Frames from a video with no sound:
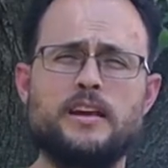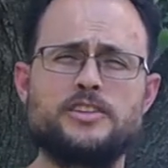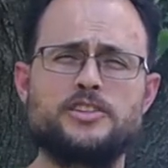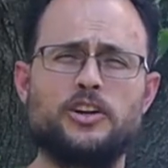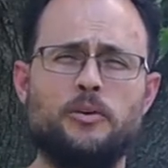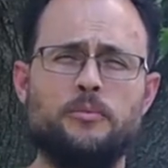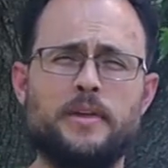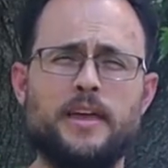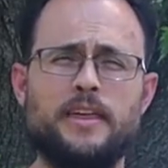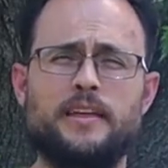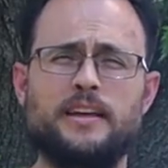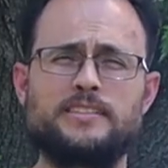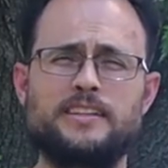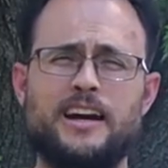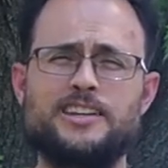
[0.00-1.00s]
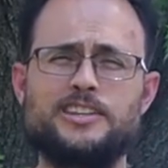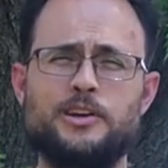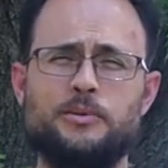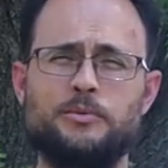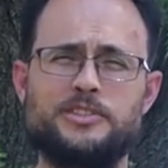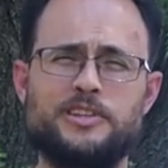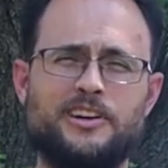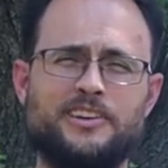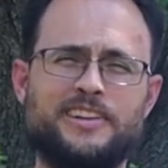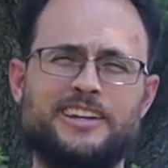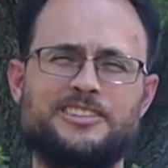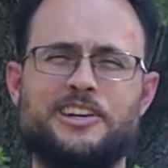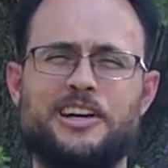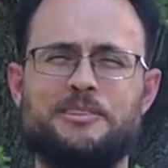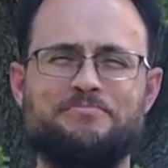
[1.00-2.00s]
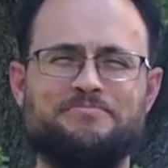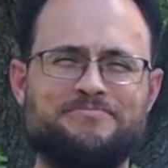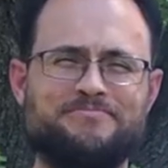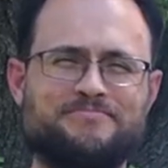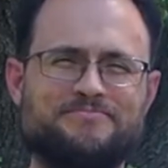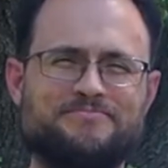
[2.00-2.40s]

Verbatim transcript: So thanks guys, we'll see you all next time.